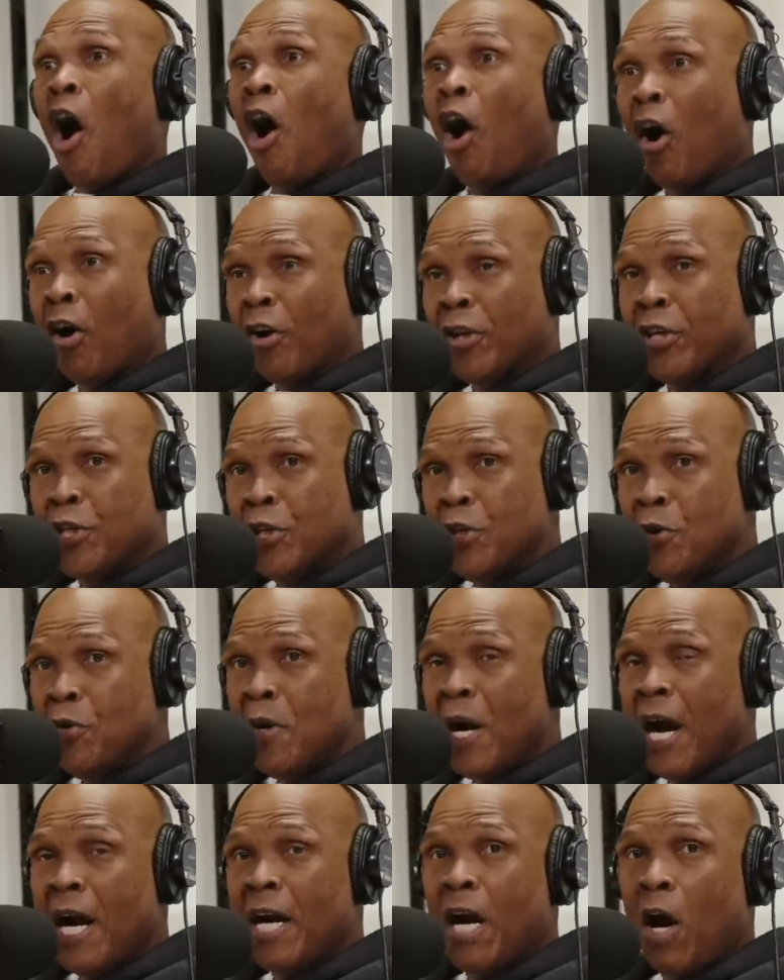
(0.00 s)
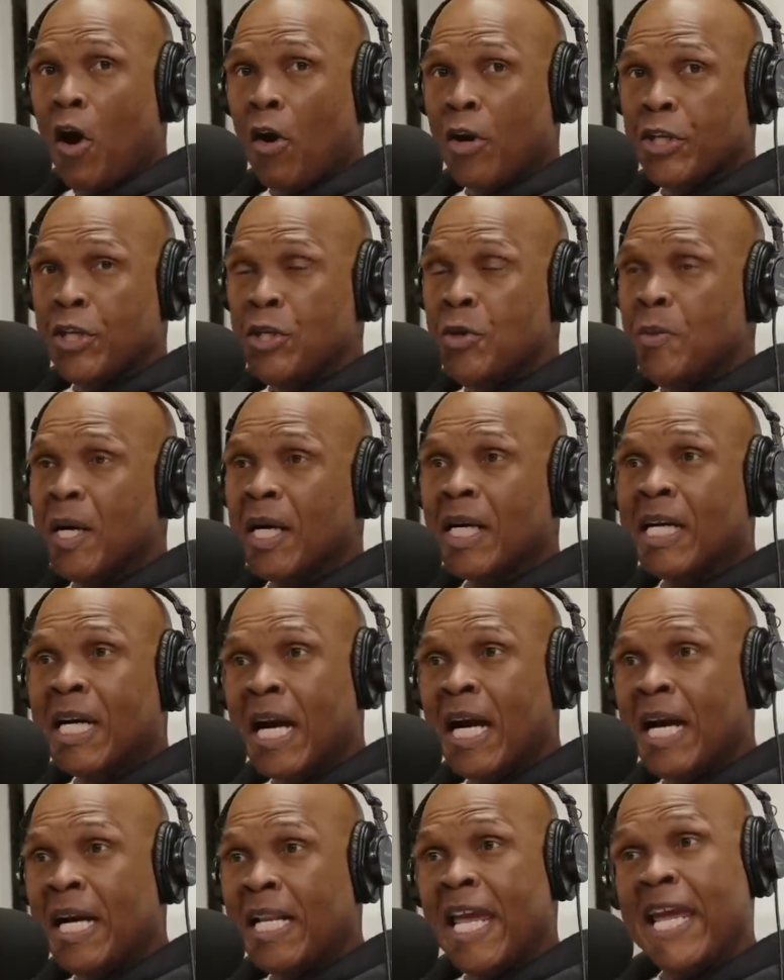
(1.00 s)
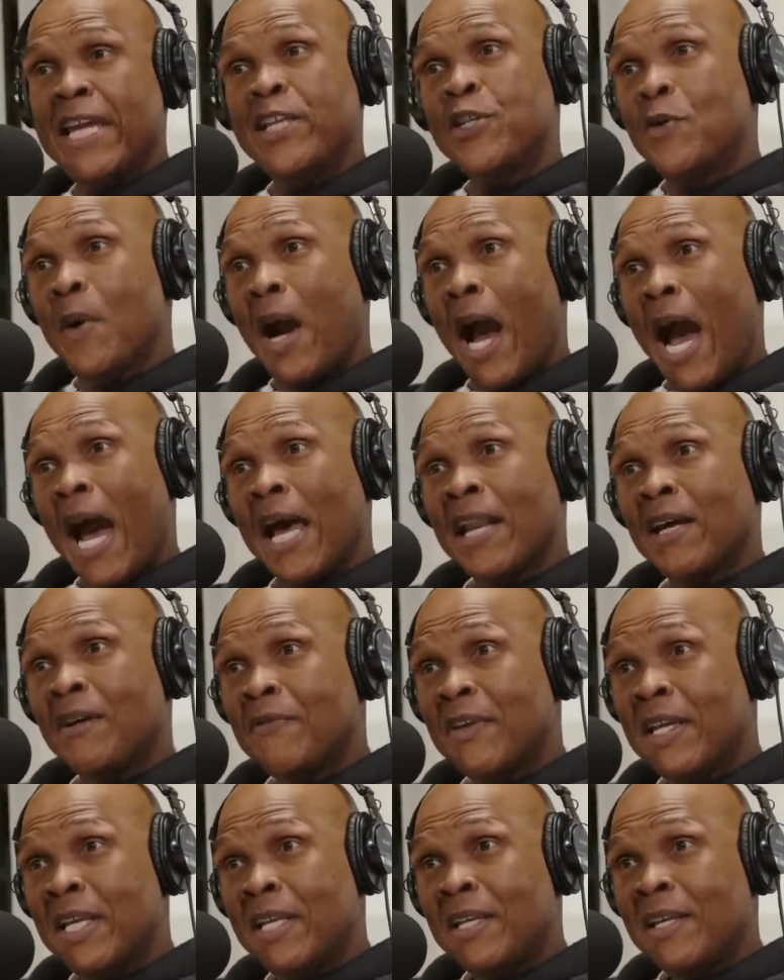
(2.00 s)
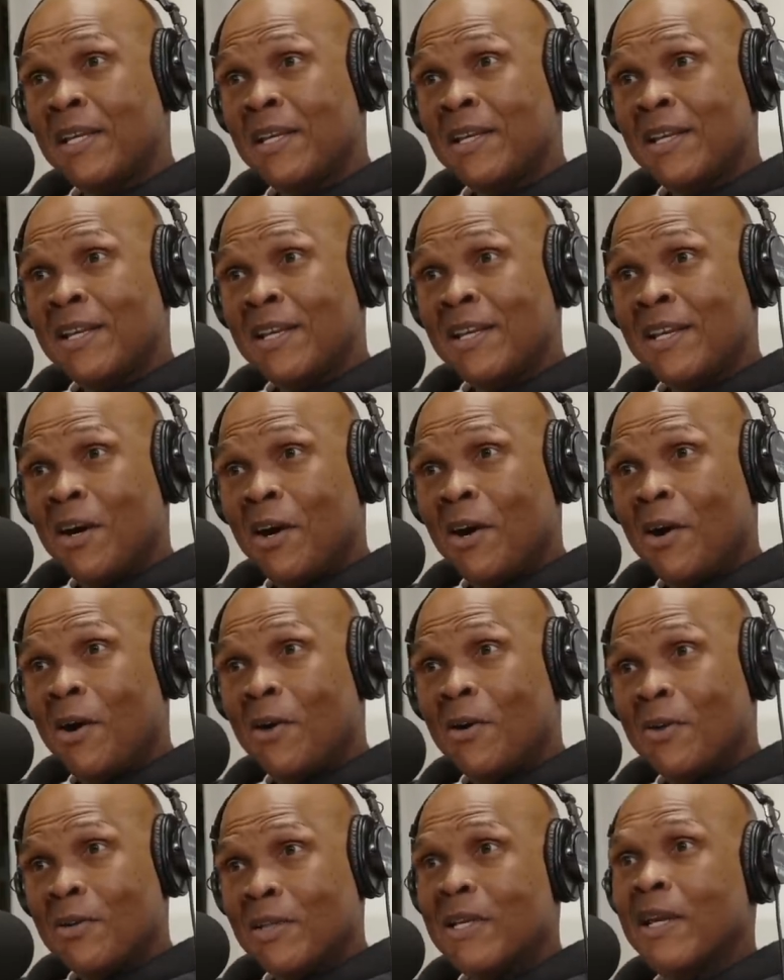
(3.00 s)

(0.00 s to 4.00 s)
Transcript: Ooh. are you yeah. are you a cut and you out of it? Mm-mm.